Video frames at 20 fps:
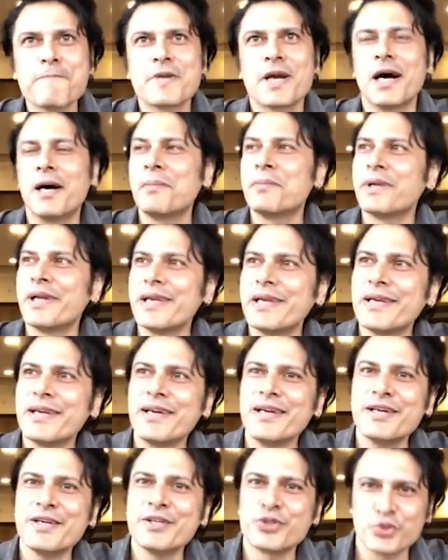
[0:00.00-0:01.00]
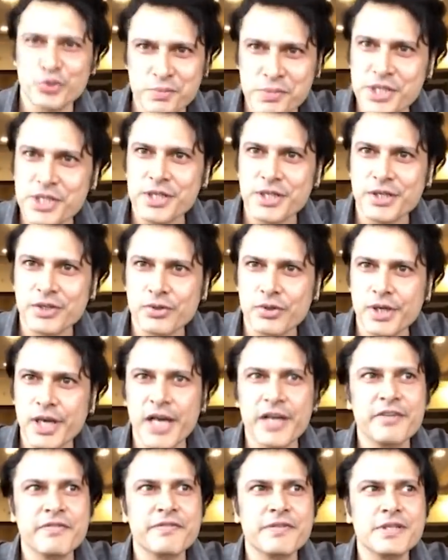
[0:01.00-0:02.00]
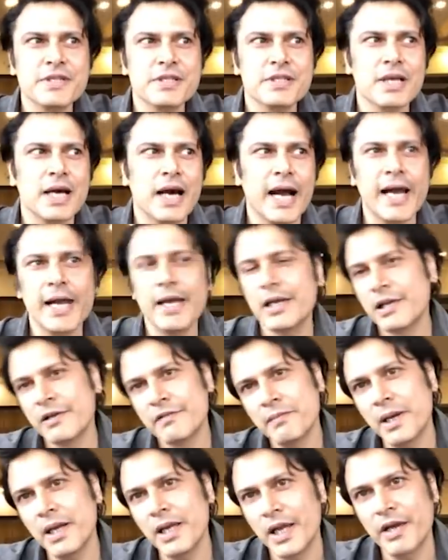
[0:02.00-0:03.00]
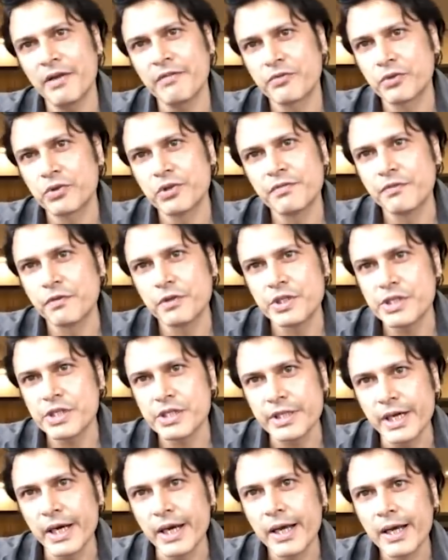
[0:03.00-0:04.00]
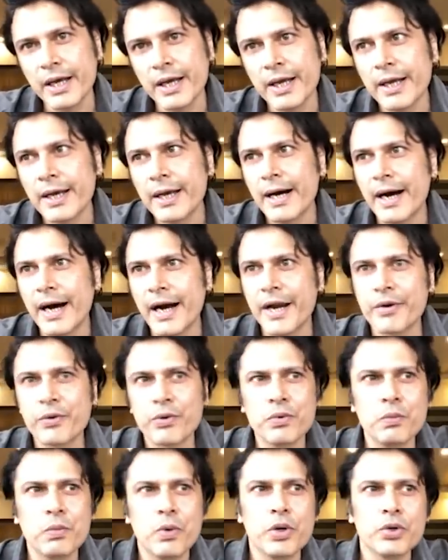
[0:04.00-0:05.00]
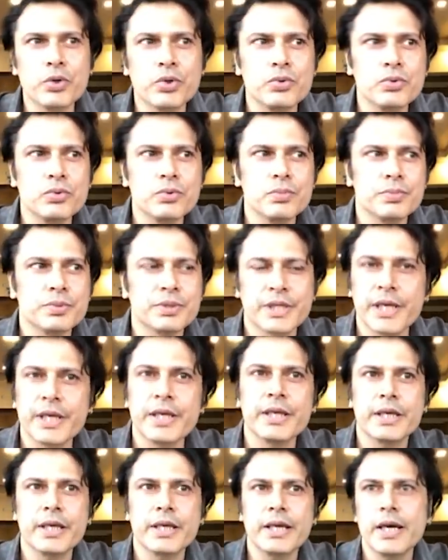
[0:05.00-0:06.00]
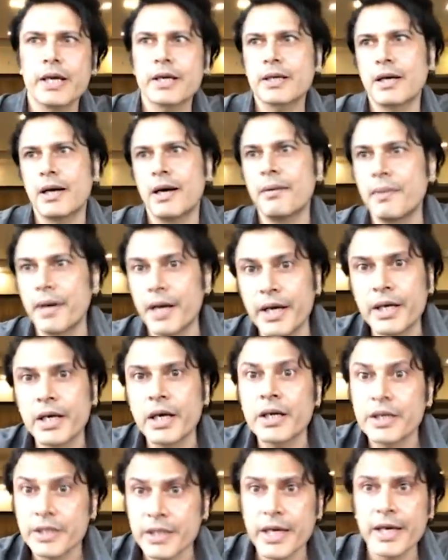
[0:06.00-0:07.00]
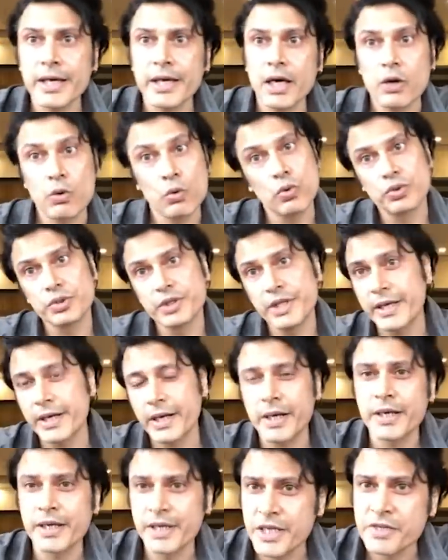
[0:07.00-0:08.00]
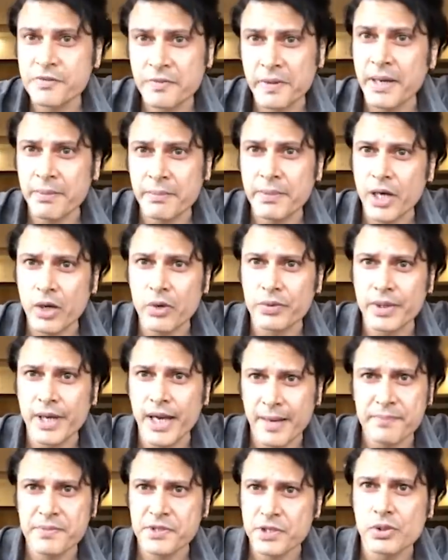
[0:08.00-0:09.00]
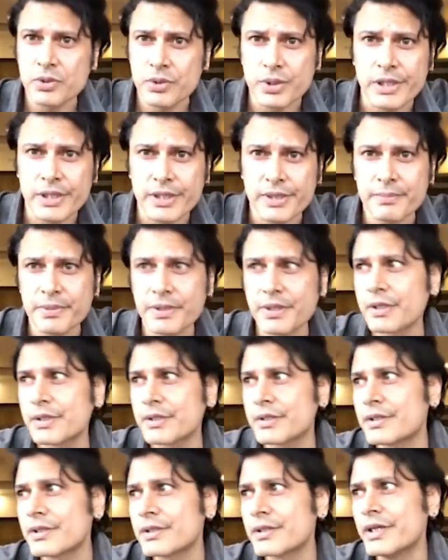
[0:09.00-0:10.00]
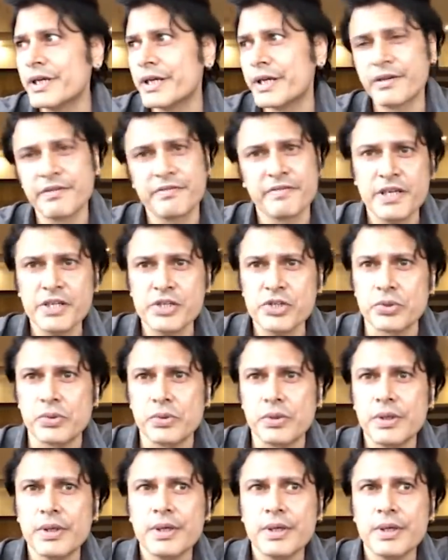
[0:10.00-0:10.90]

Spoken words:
Kaam nahi hai, toh maze karo. Life is, I live my life to the fullest. Yeah. I don't want to think ke yaar kaam aayega, nahi aayega. Oh, there are days when I'm down. Absolutely. Because it affects you.